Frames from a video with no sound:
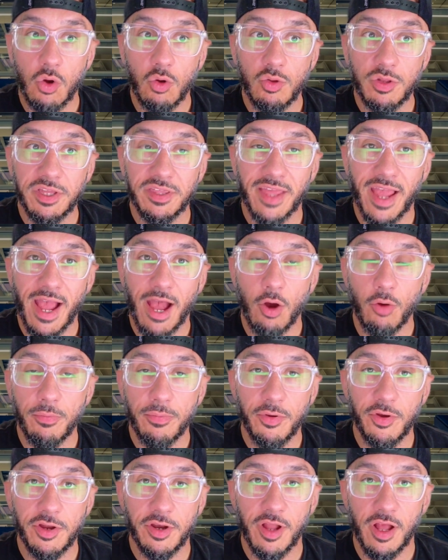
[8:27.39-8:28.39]
only the
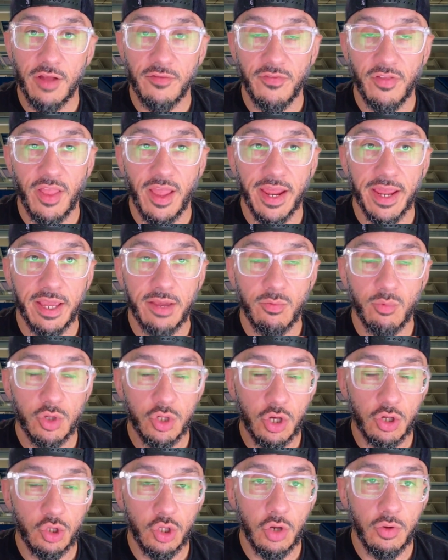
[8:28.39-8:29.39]
output of which
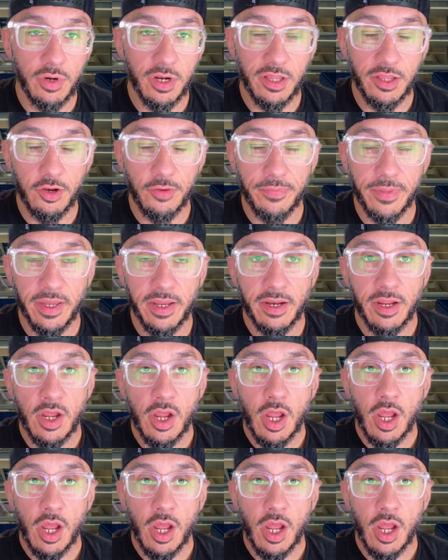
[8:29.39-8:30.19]
I'll show in a little bit,